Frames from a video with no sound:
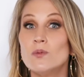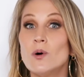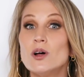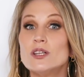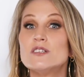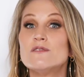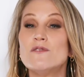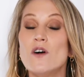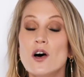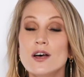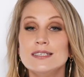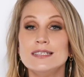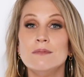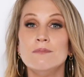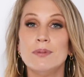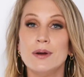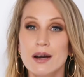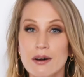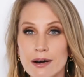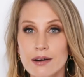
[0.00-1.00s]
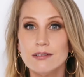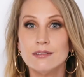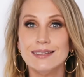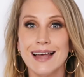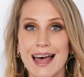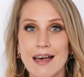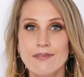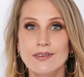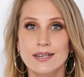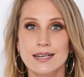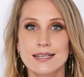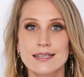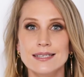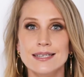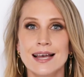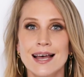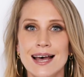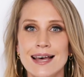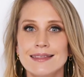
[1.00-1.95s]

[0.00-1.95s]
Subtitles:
the world's first empirical evidence